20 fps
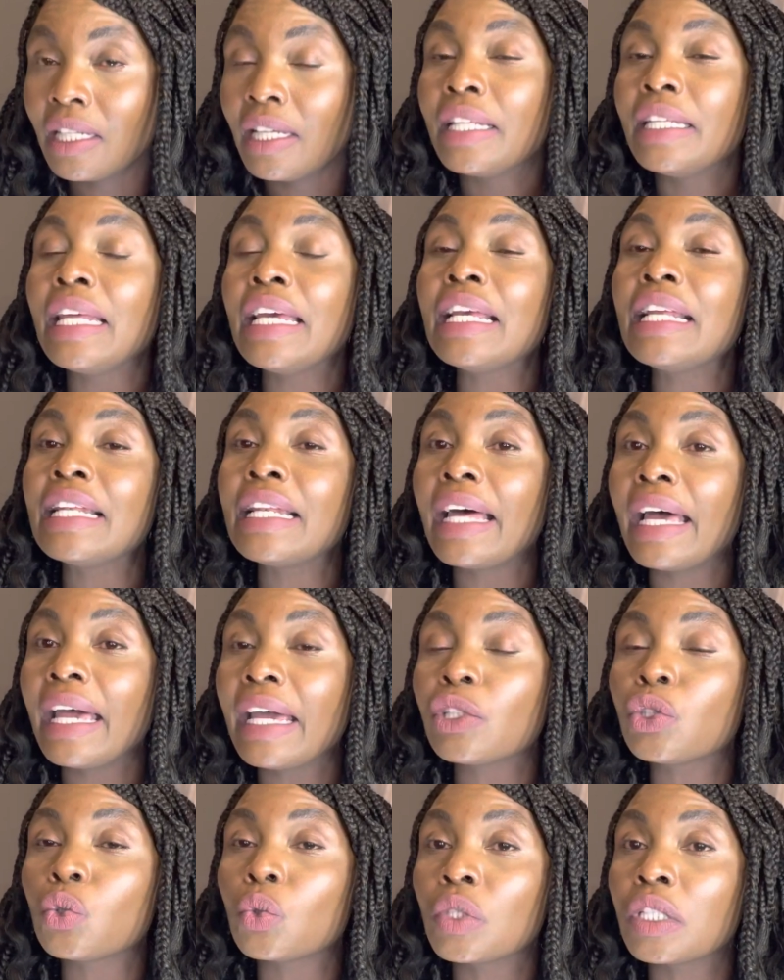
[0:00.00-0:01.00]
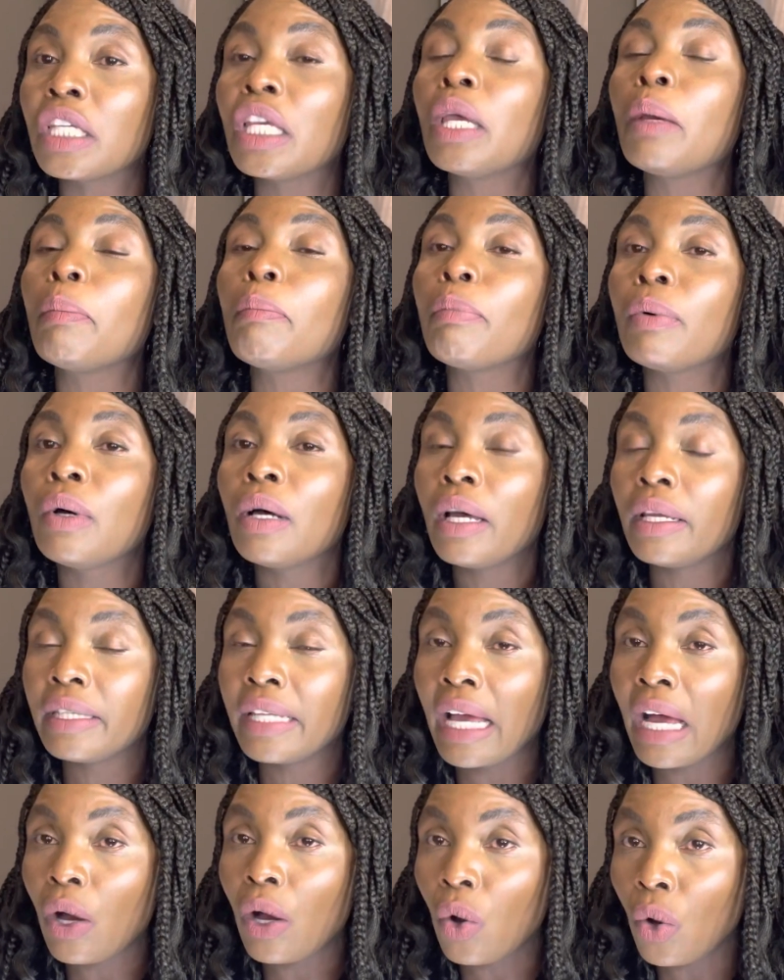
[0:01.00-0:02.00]
They like to keep
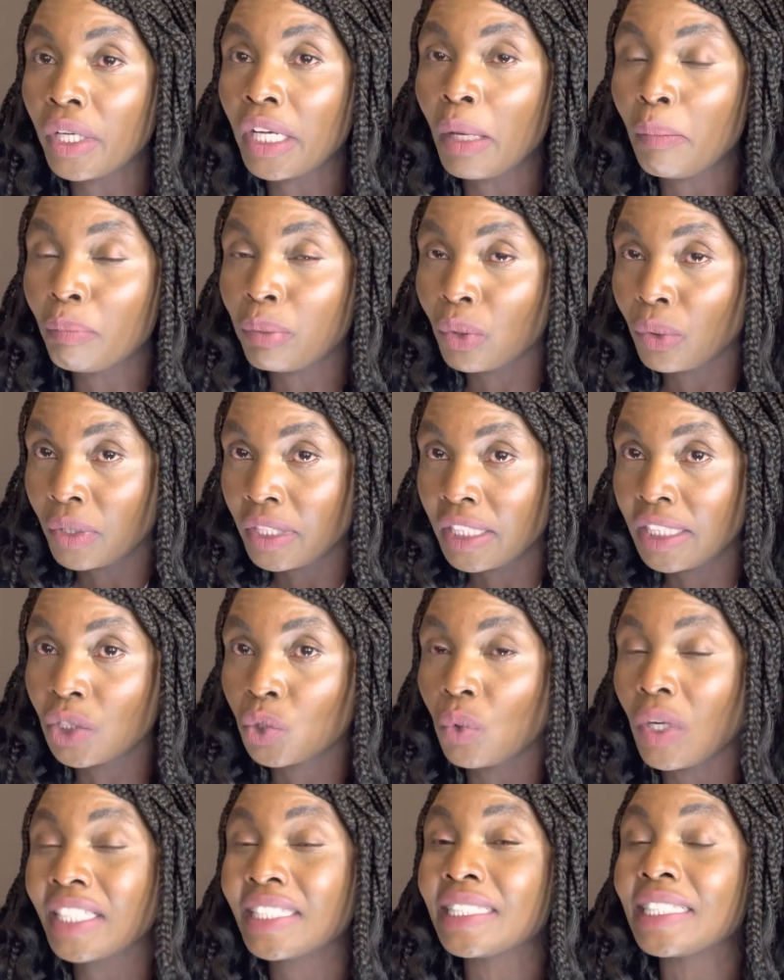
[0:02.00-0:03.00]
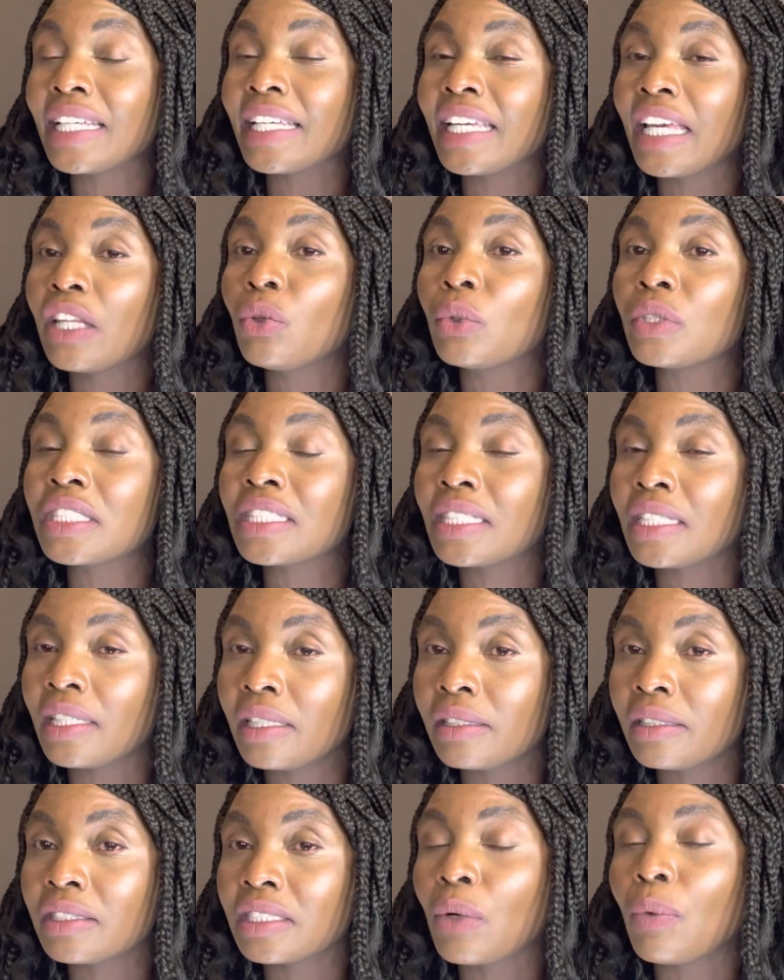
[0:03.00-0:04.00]
their own employees. Once they get those
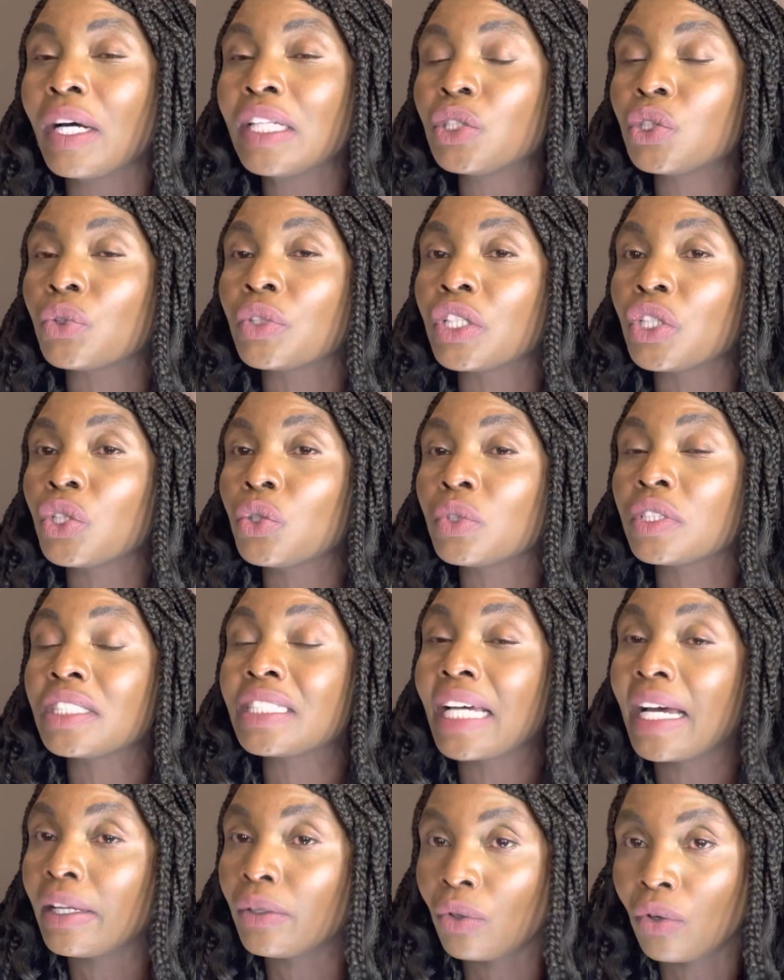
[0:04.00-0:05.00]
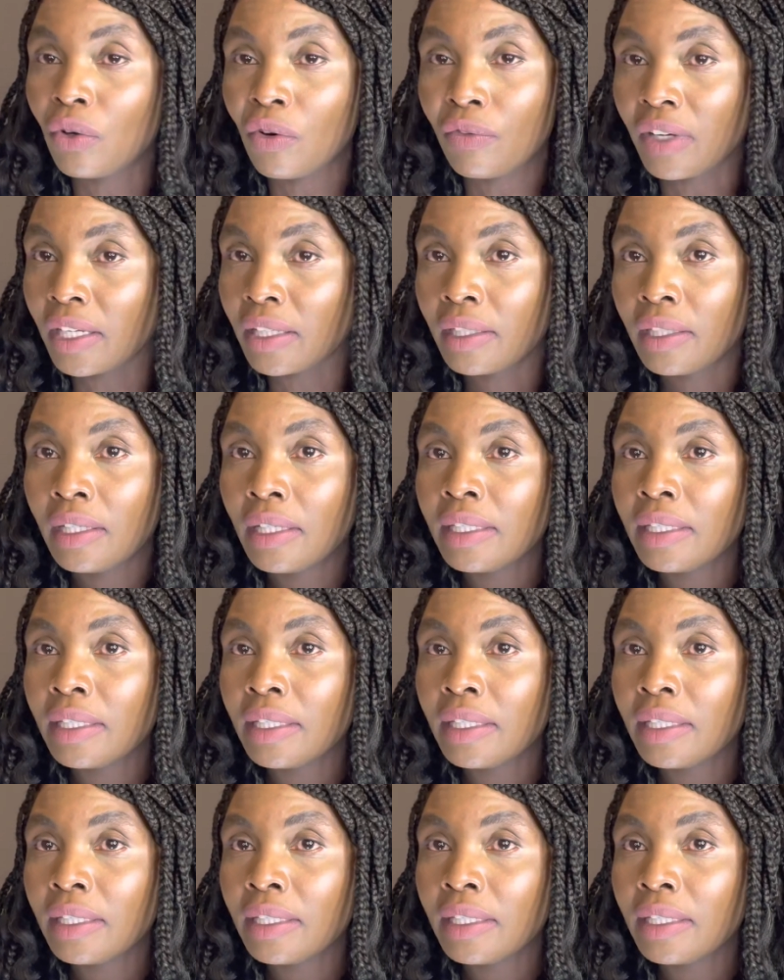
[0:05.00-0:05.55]
skills, they want to reduce turnover.